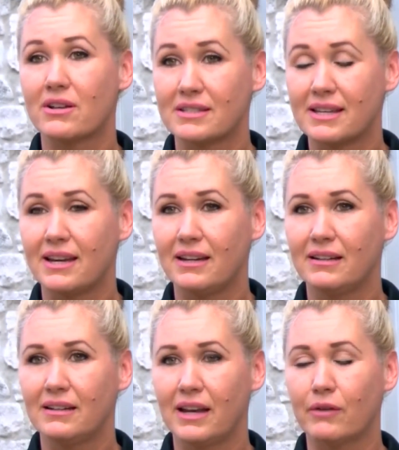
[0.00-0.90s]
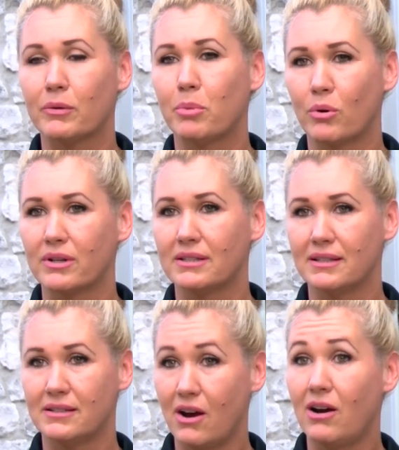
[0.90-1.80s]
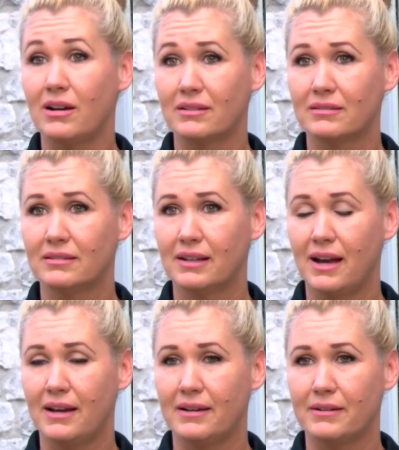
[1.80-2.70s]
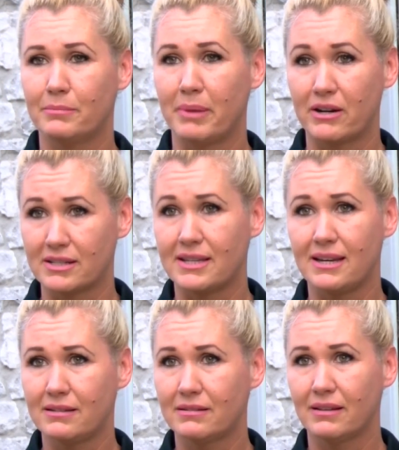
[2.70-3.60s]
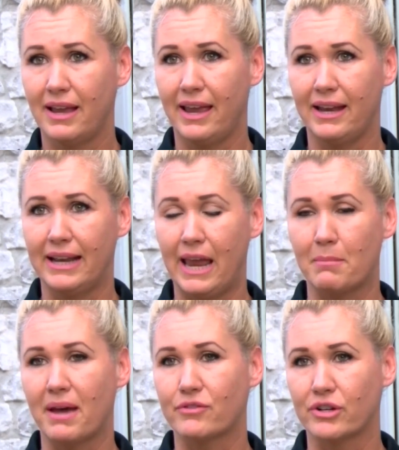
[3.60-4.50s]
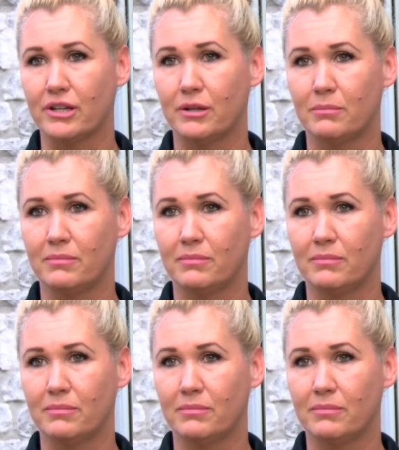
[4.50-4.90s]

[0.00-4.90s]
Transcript: on scene, he reported the dog uh, bared his teeth and came after him.